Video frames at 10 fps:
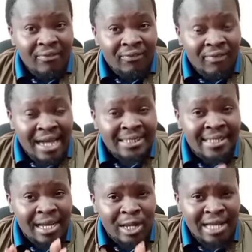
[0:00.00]
that's
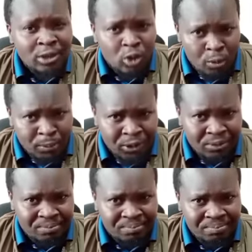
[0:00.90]
their last
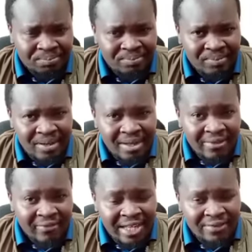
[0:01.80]
option.
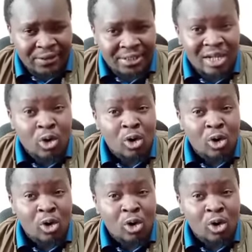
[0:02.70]
They have tried